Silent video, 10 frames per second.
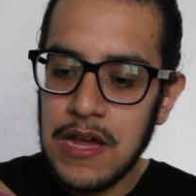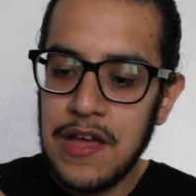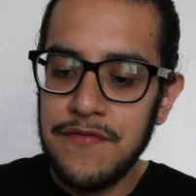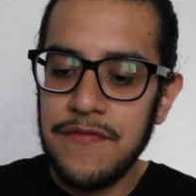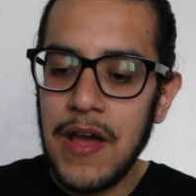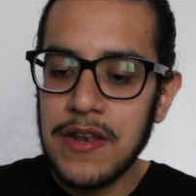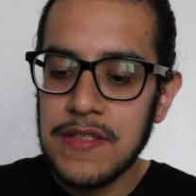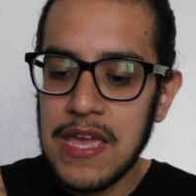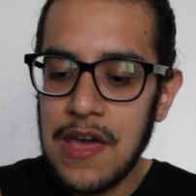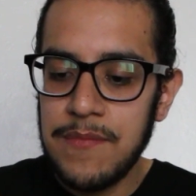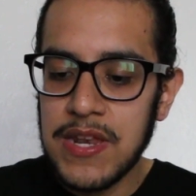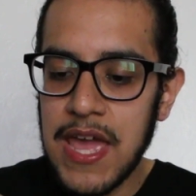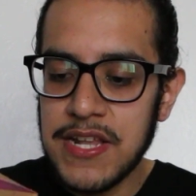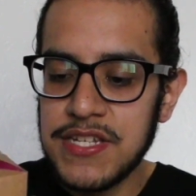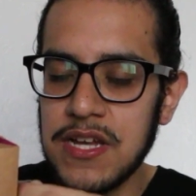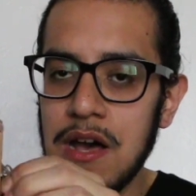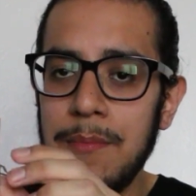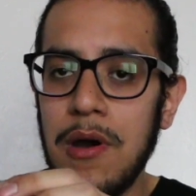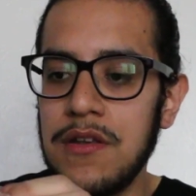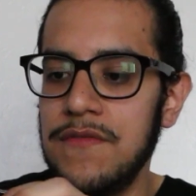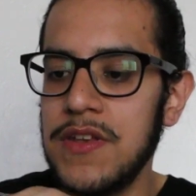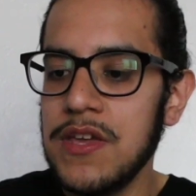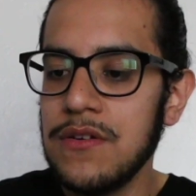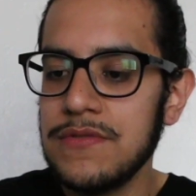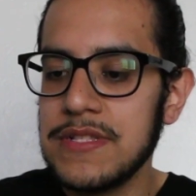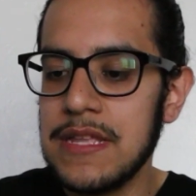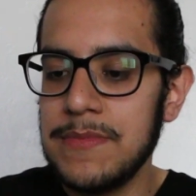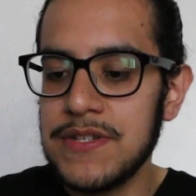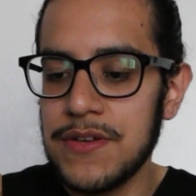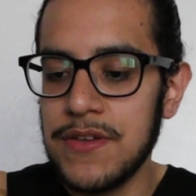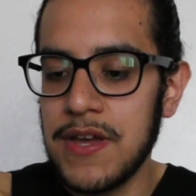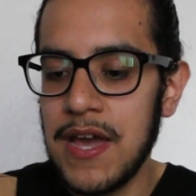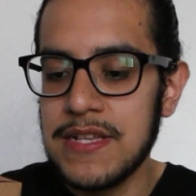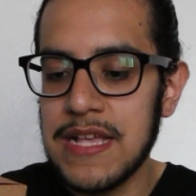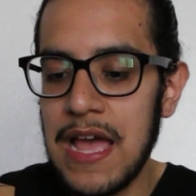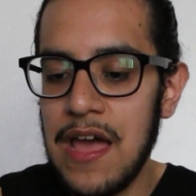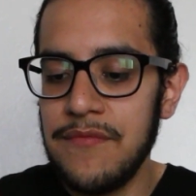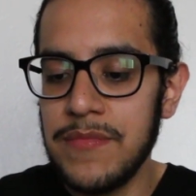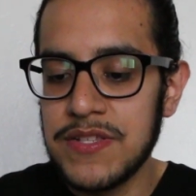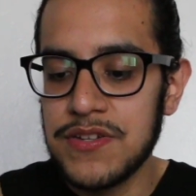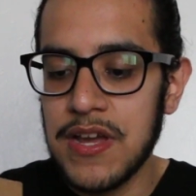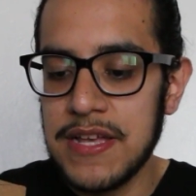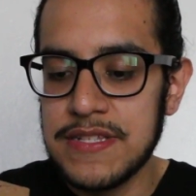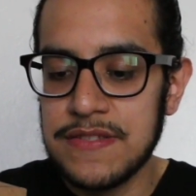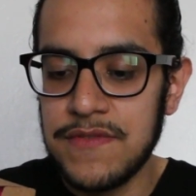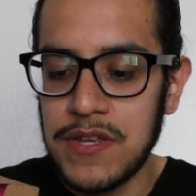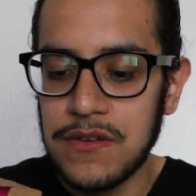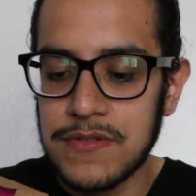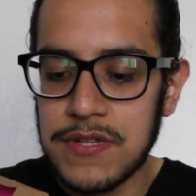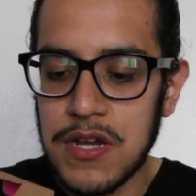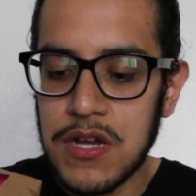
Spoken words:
I finally have been catching up on videos. Let me tell you guys, I have missed your guys' videos